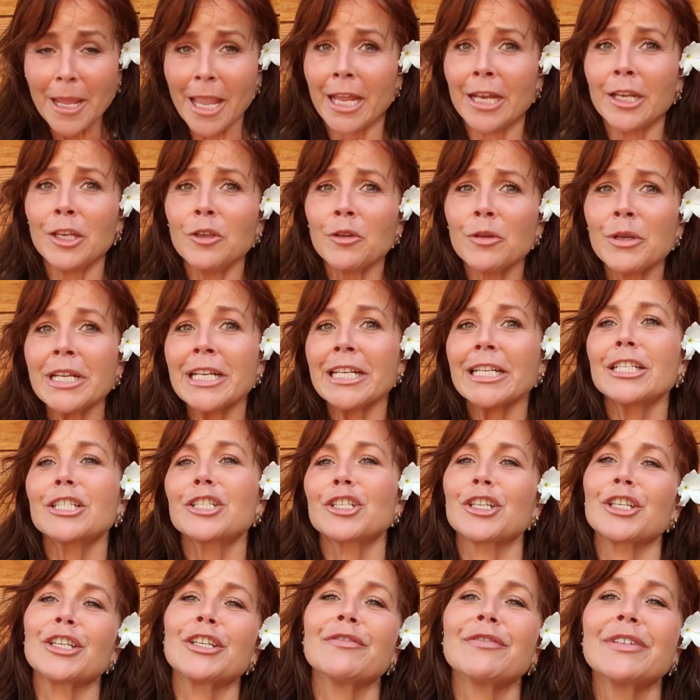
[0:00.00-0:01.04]
And you can
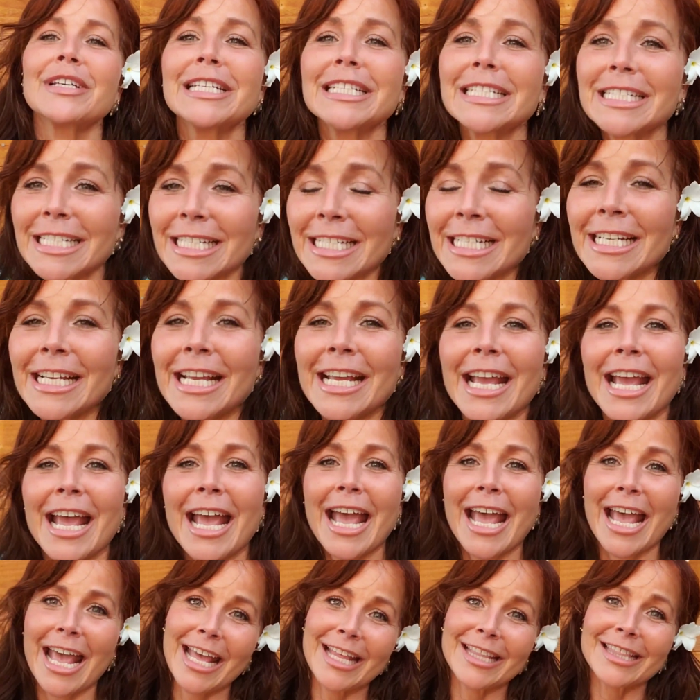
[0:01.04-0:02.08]
achieve it
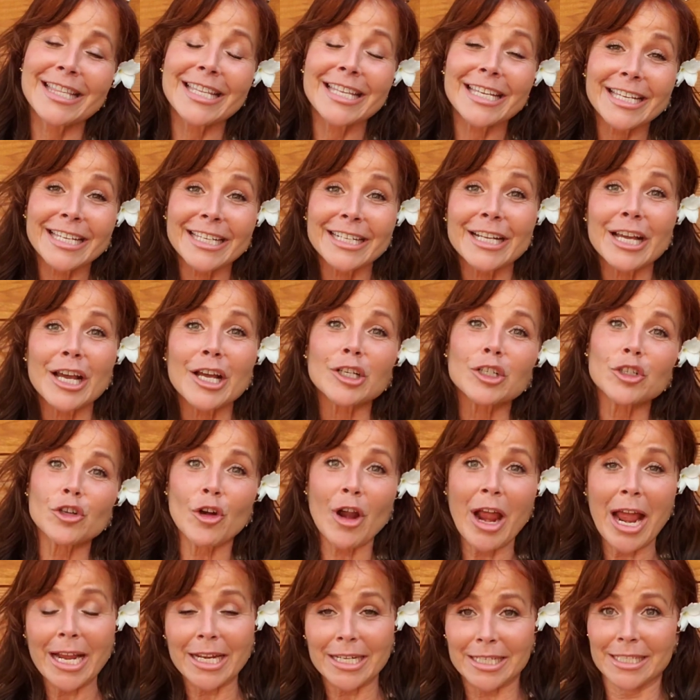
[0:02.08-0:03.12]
and then
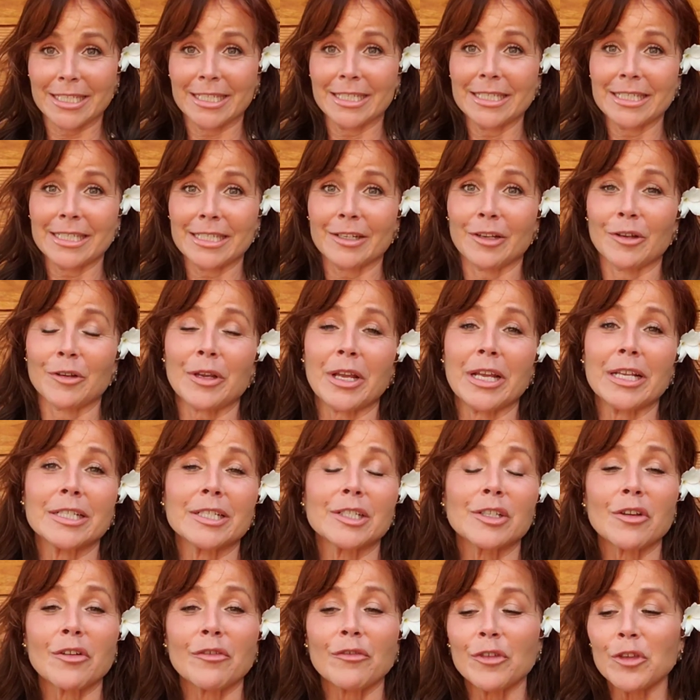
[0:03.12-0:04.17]
attract it. Okay,
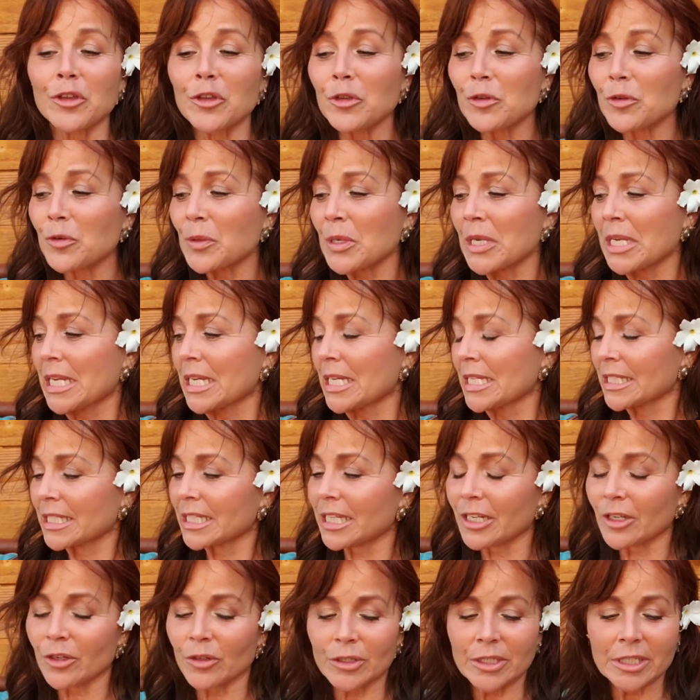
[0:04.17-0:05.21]
so if you
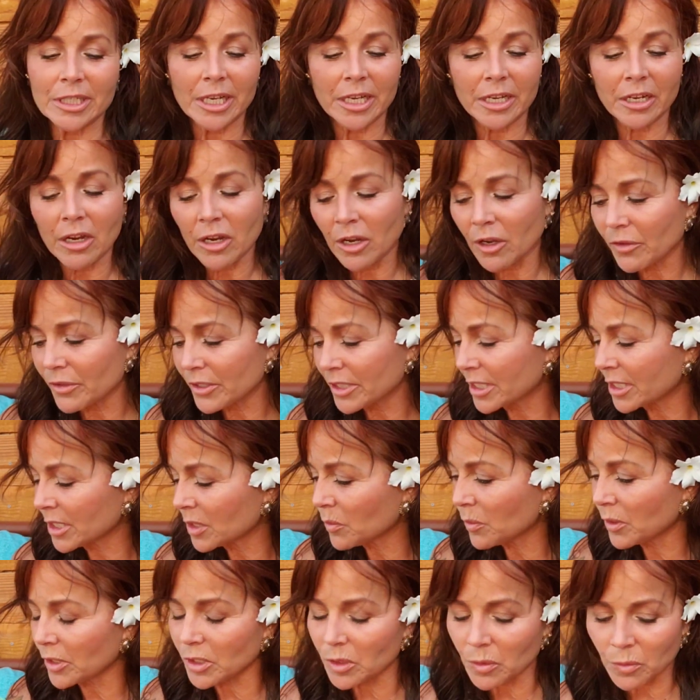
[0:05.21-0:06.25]
sit here saying, oh, this is
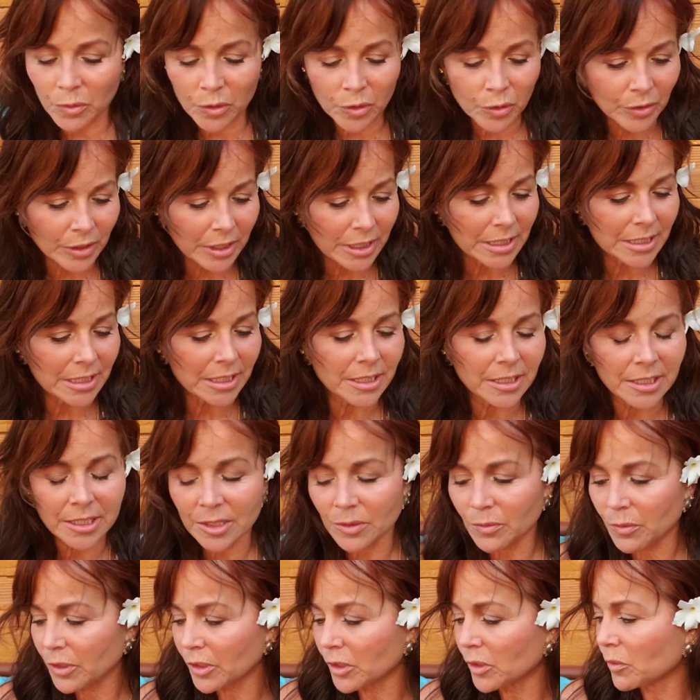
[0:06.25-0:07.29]
what the world needs, this
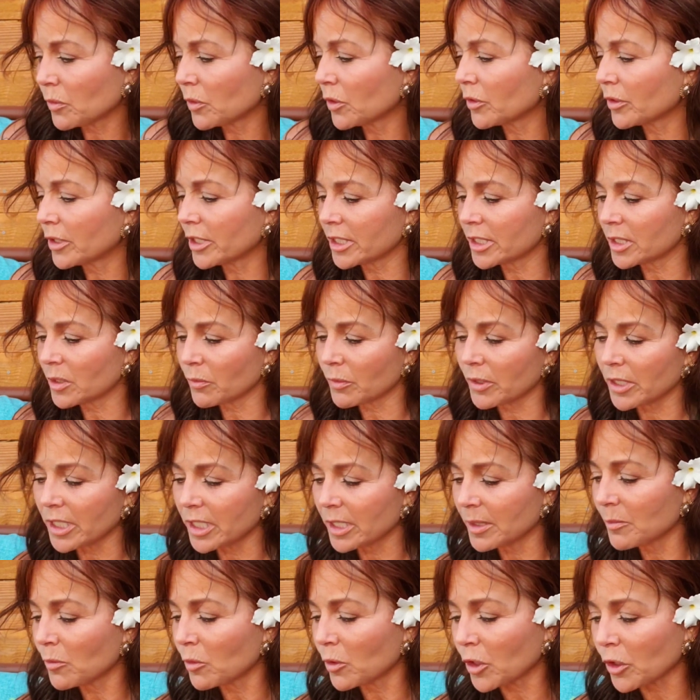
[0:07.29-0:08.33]
is what the world needs, and we
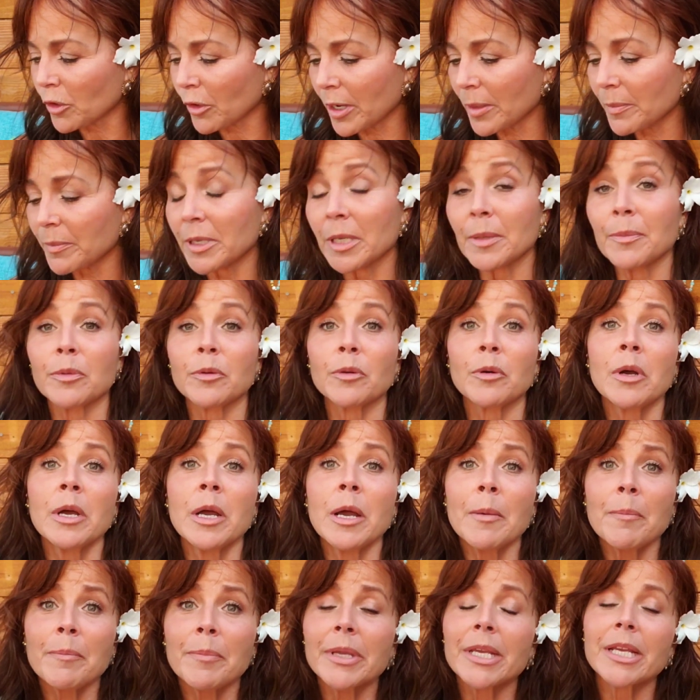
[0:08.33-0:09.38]
need more great people,
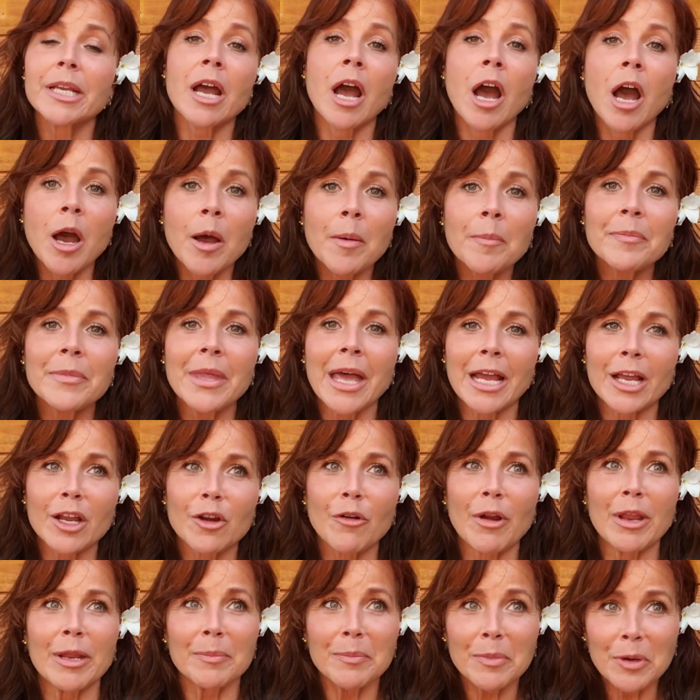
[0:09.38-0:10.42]
become that
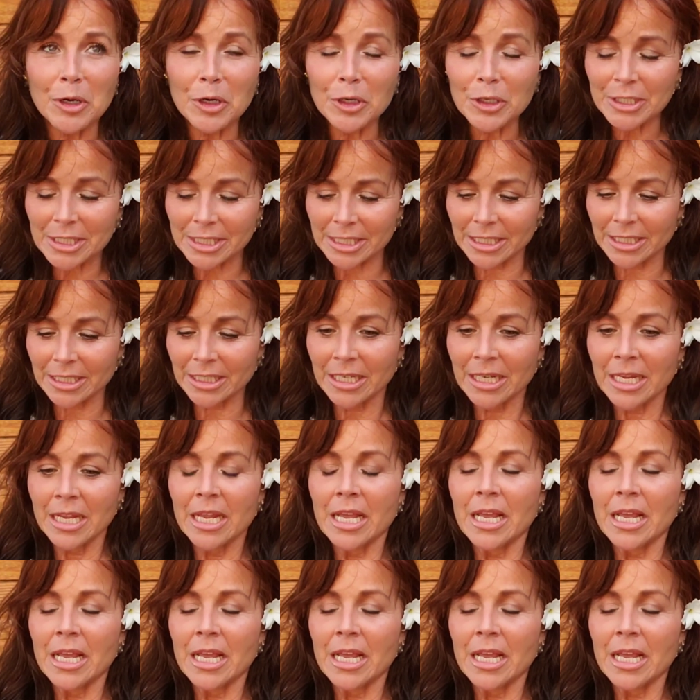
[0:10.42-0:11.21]
great person.